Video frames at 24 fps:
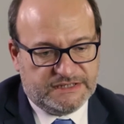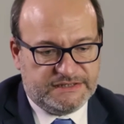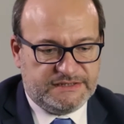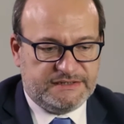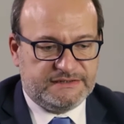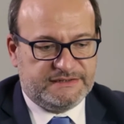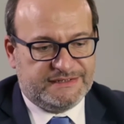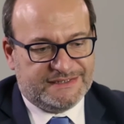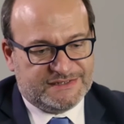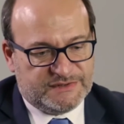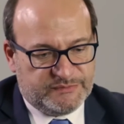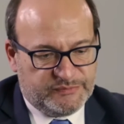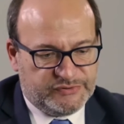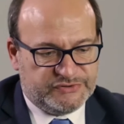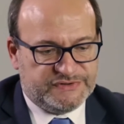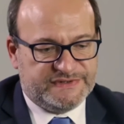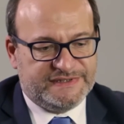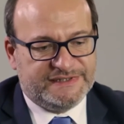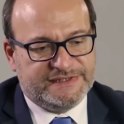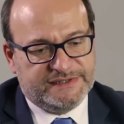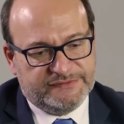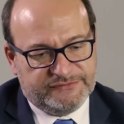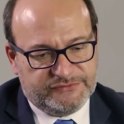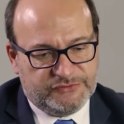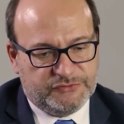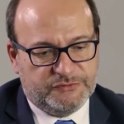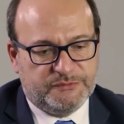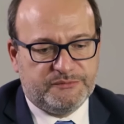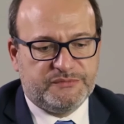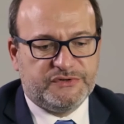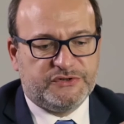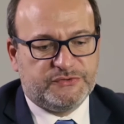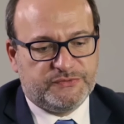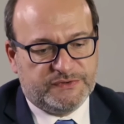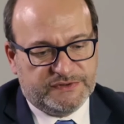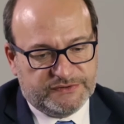There's a positive
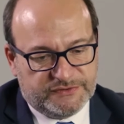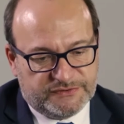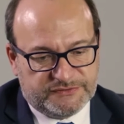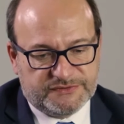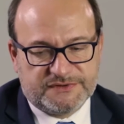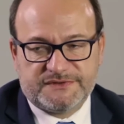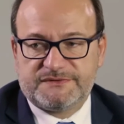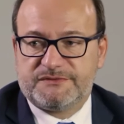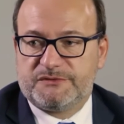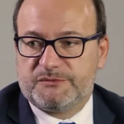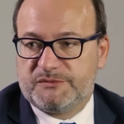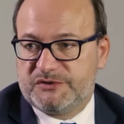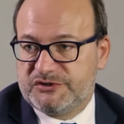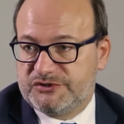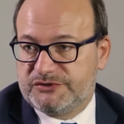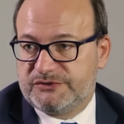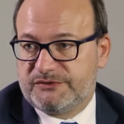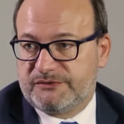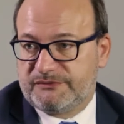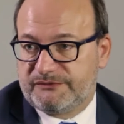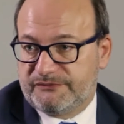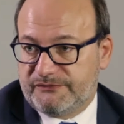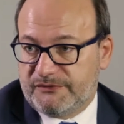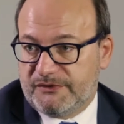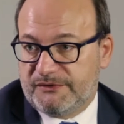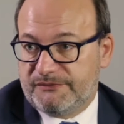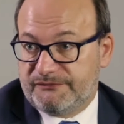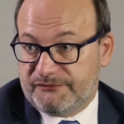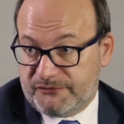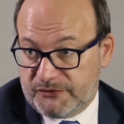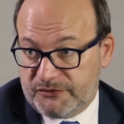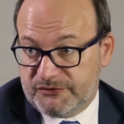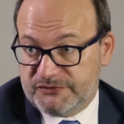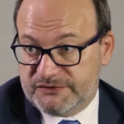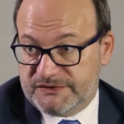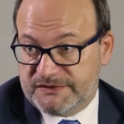loop between the transformation of
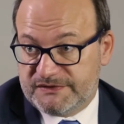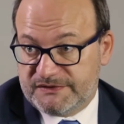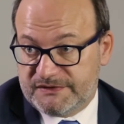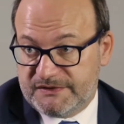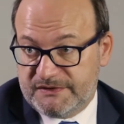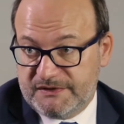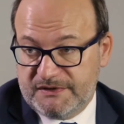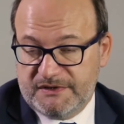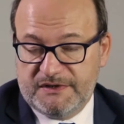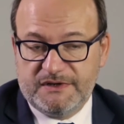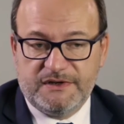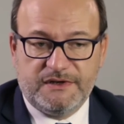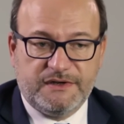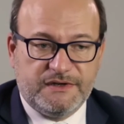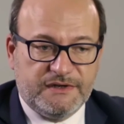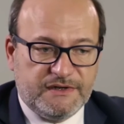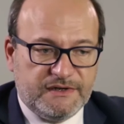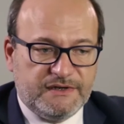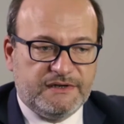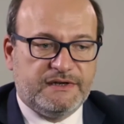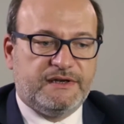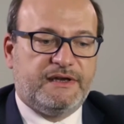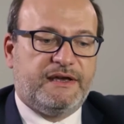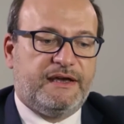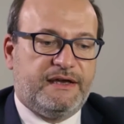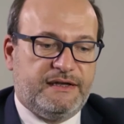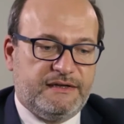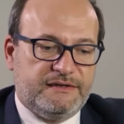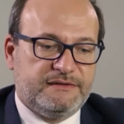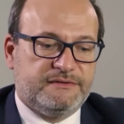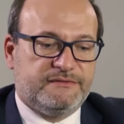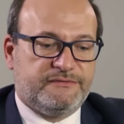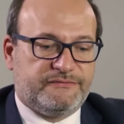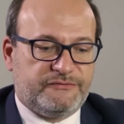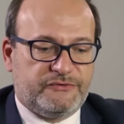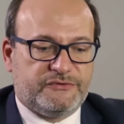France
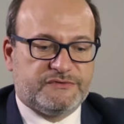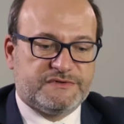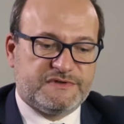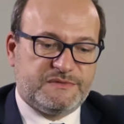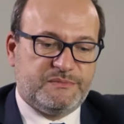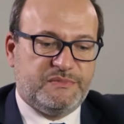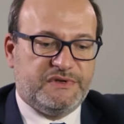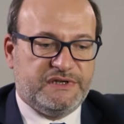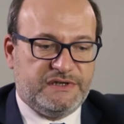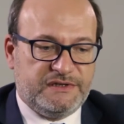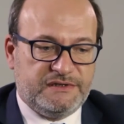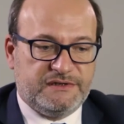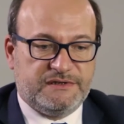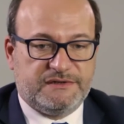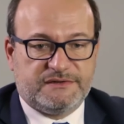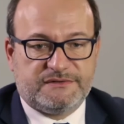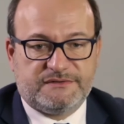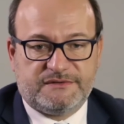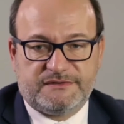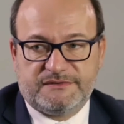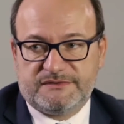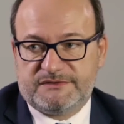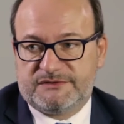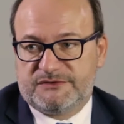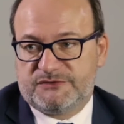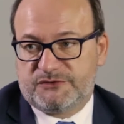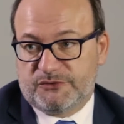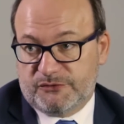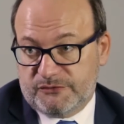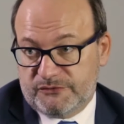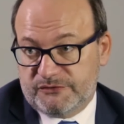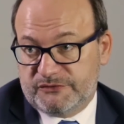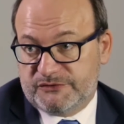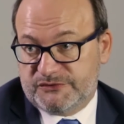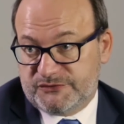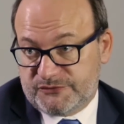and France being
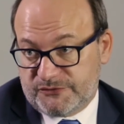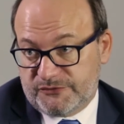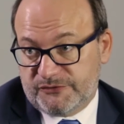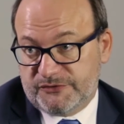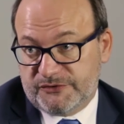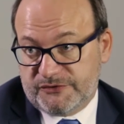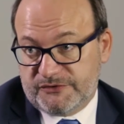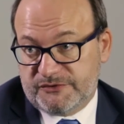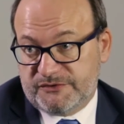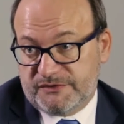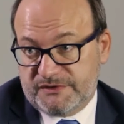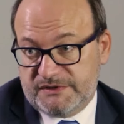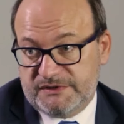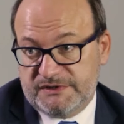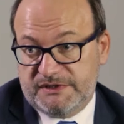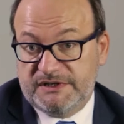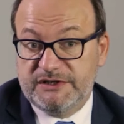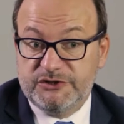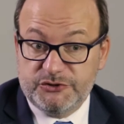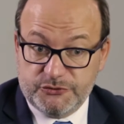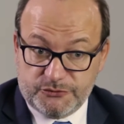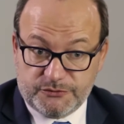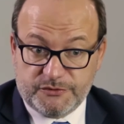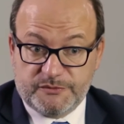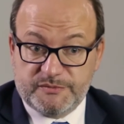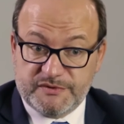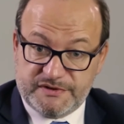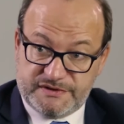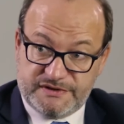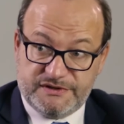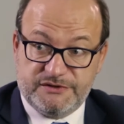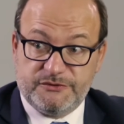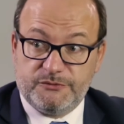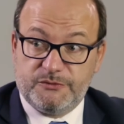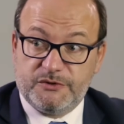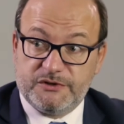stronger in Europe
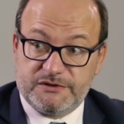and in the